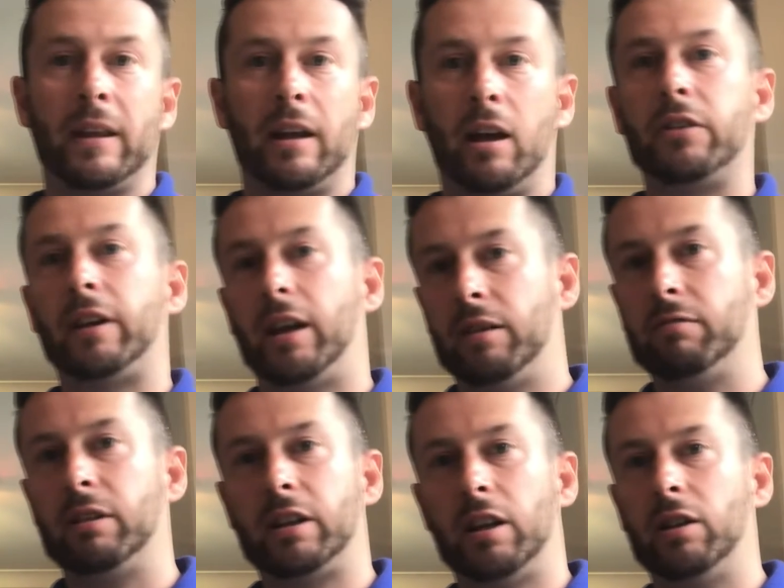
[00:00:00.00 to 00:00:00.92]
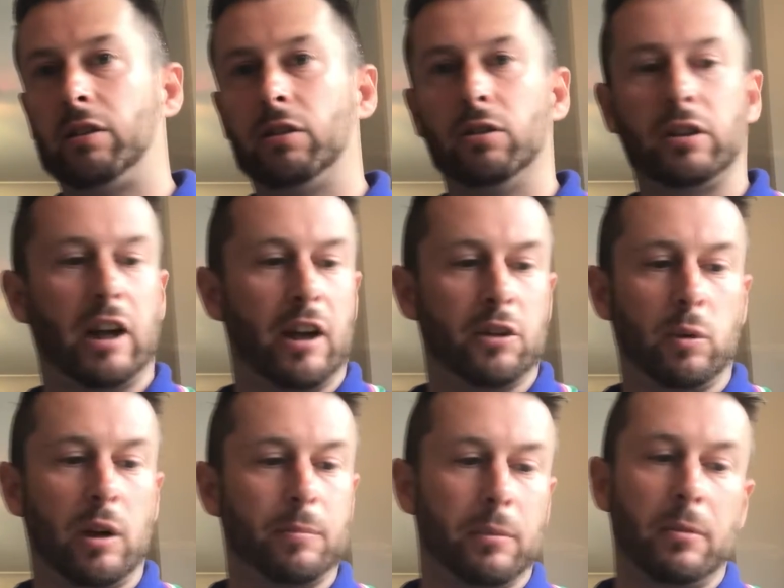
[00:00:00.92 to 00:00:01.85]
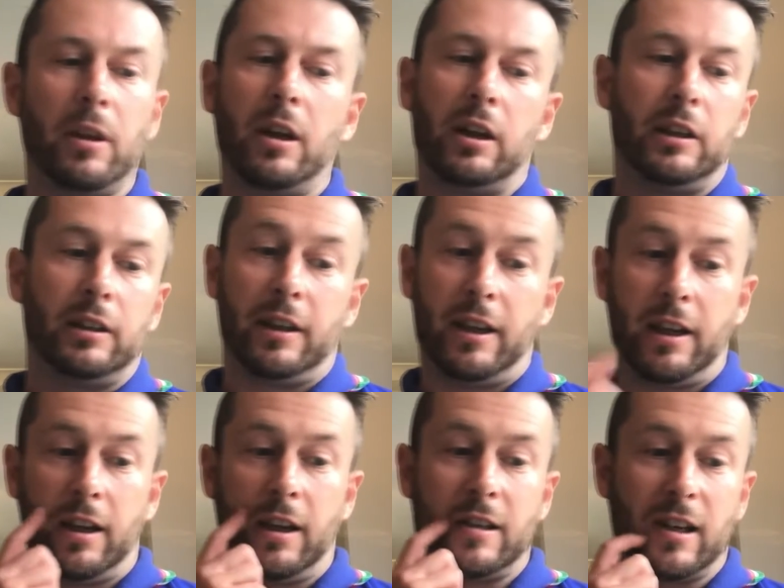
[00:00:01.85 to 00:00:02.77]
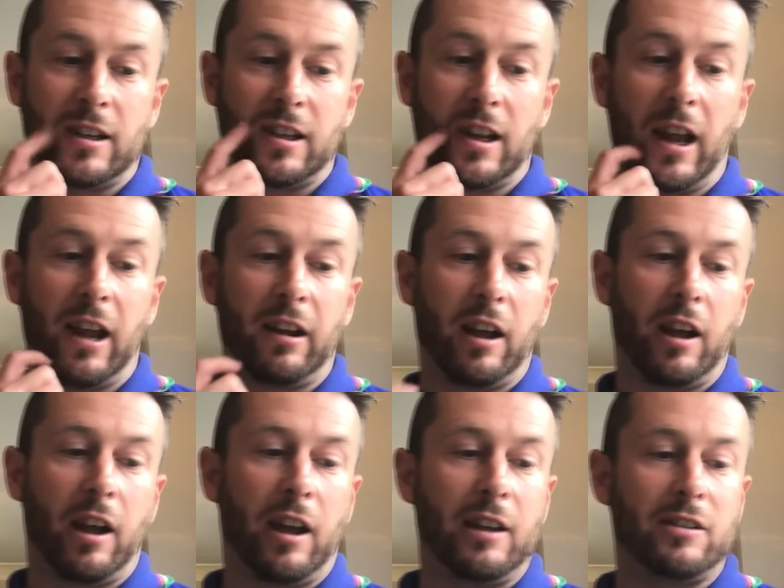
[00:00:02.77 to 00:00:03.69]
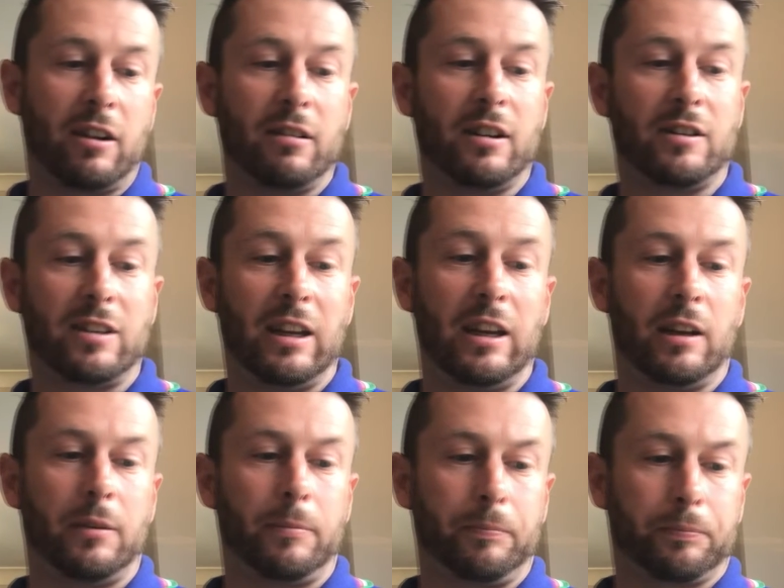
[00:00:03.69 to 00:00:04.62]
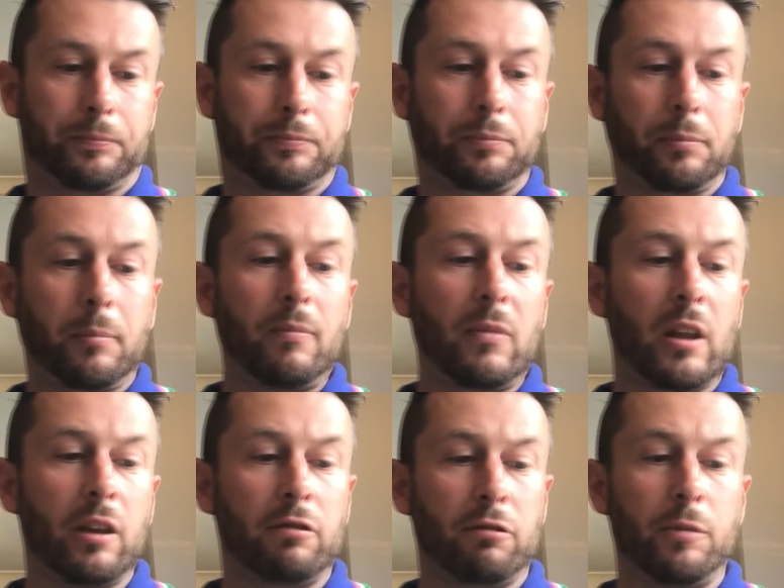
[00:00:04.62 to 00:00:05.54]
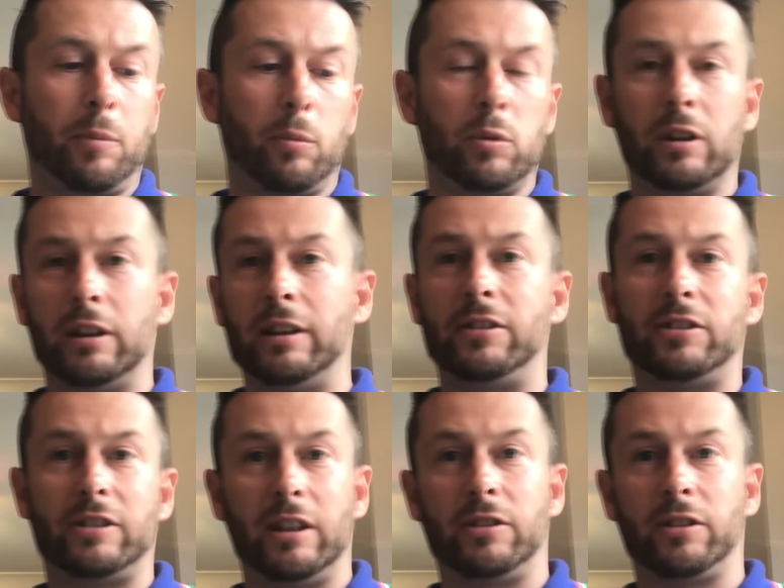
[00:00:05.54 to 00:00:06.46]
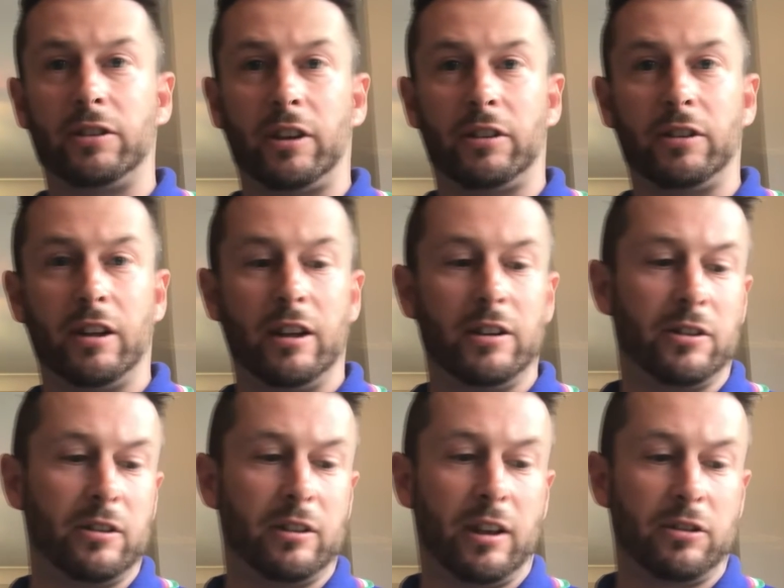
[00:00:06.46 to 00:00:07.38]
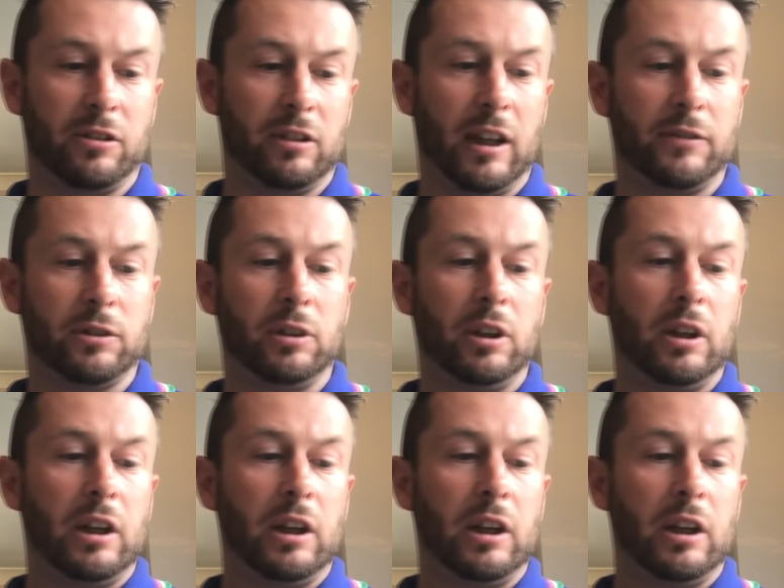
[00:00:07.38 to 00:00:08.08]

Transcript: Okay, Enrique you can look at as well, but here it says that there he's guaranteeing a group will at least seek success on an international level.